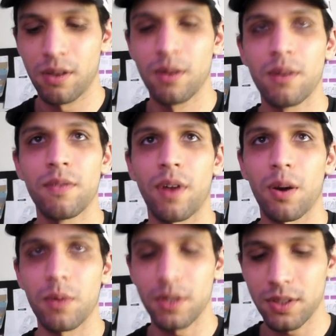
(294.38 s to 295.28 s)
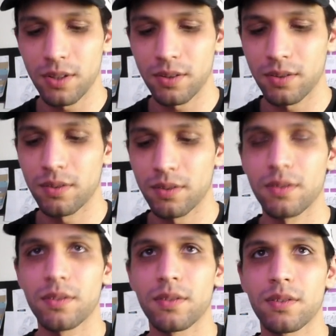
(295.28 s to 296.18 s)
followers
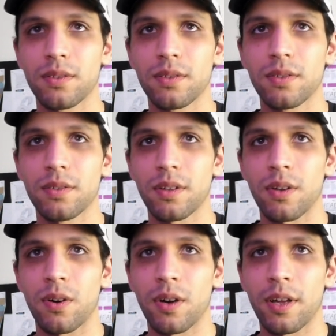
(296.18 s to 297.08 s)
or